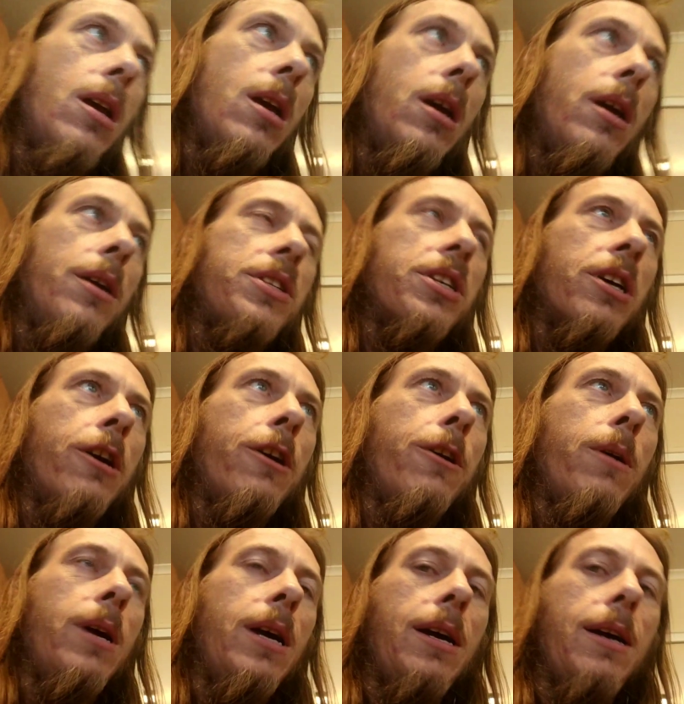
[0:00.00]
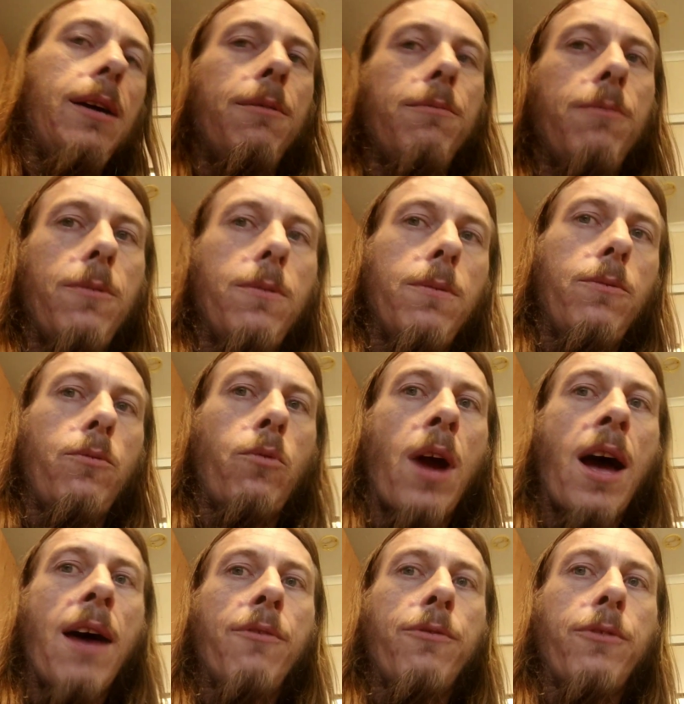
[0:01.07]
So
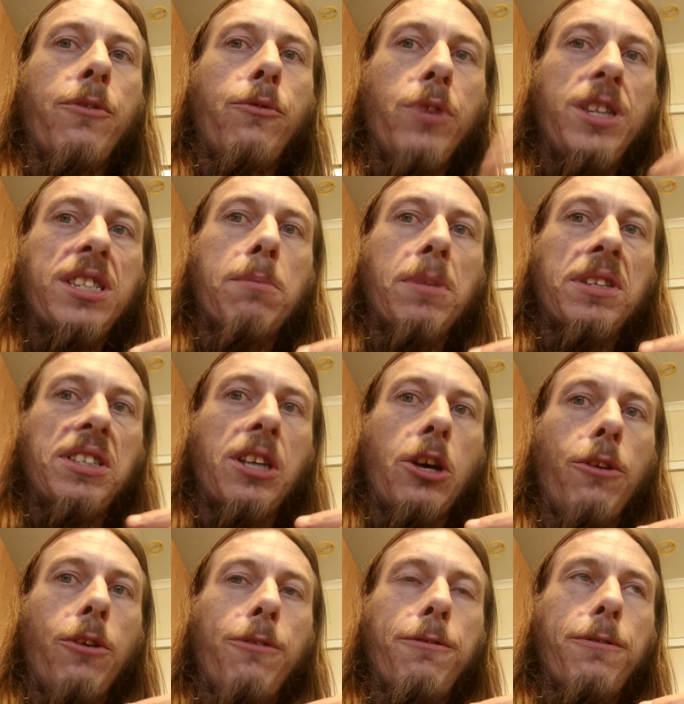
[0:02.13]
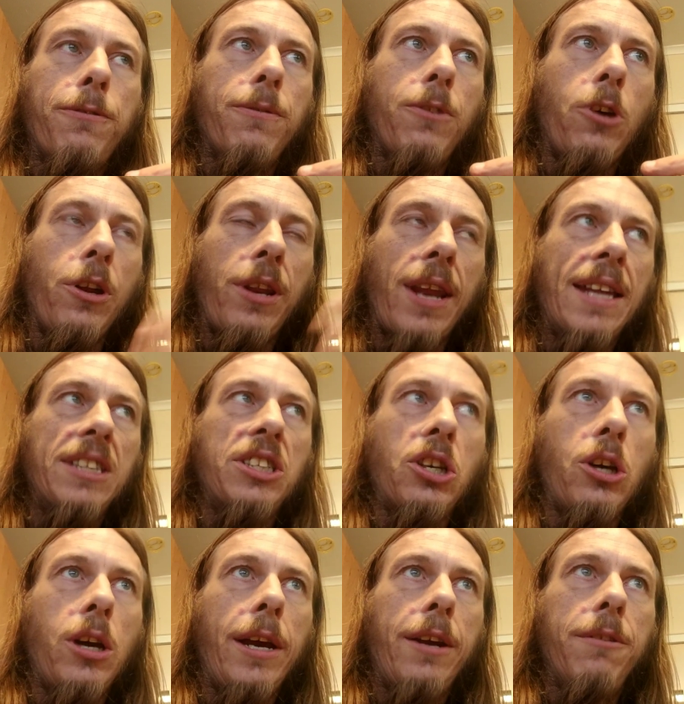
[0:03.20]
rather than risk myself on that
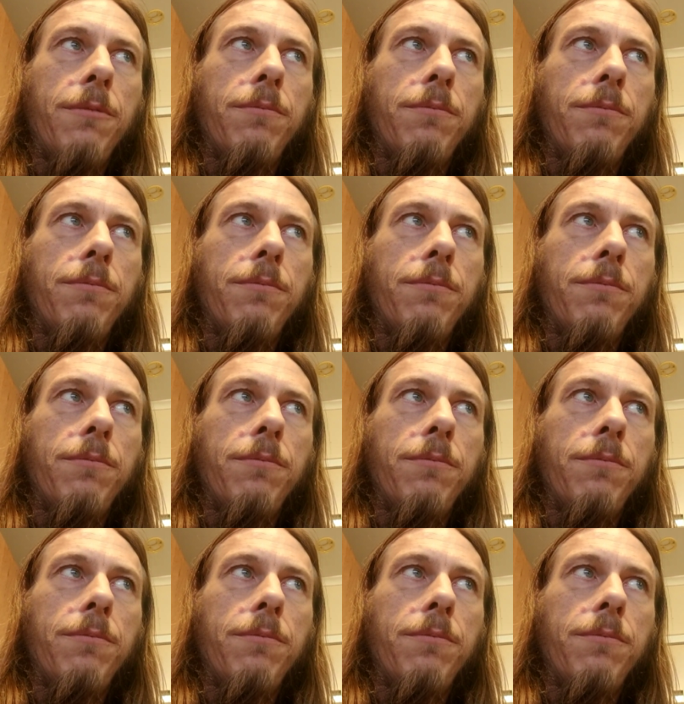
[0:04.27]
side,